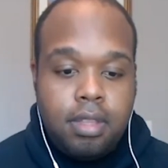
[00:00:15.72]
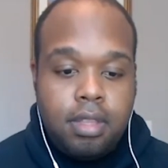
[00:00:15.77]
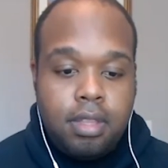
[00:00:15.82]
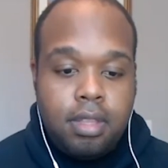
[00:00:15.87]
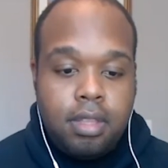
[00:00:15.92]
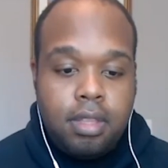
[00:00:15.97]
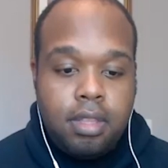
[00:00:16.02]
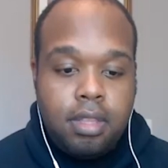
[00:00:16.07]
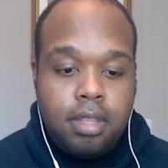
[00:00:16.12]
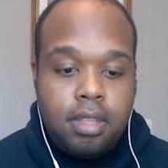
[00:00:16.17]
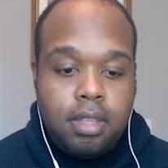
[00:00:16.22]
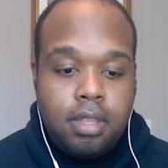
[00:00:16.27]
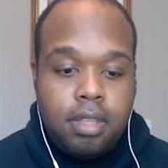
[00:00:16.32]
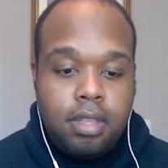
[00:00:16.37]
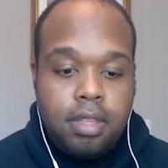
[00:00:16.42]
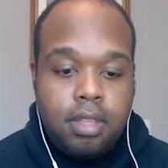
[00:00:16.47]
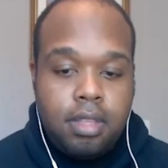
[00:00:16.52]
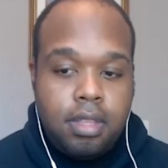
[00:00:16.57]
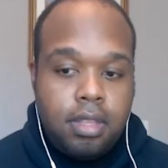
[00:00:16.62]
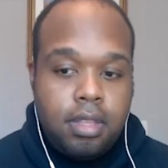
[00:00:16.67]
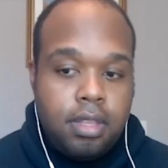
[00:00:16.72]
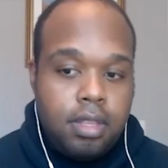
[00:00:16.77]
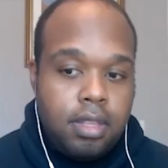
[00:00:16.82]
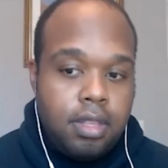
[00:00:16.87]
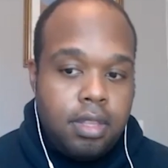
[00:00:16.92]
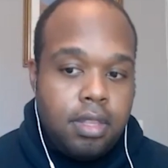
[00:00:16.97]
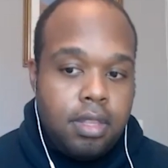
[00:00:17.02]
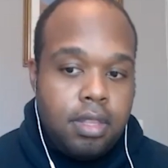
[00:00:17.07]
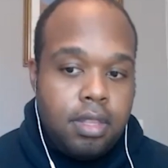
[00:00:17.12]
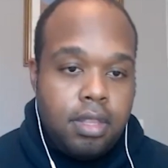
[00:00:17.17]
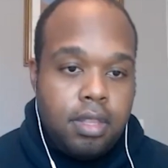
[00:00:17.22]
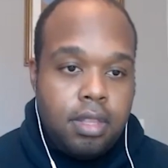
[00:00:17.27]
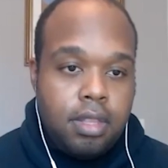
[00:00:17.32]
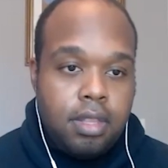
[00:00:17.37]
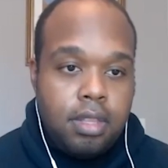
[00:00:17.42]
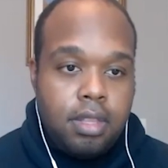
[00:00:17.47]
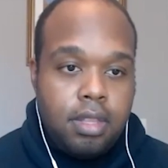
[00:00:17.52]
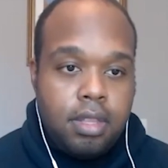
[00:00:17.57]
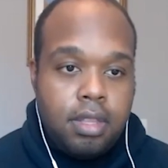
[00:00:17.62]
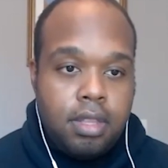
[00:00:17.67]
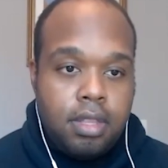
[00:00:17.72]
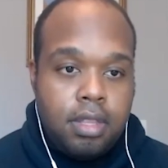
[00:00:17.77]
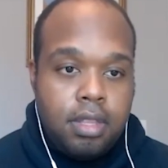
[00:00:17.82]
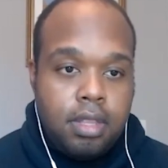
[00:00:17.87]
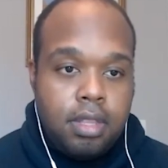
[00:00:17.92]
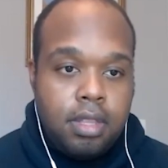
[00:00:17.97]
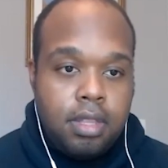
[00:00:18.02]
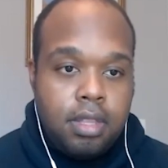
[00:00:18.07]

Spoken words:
(silent)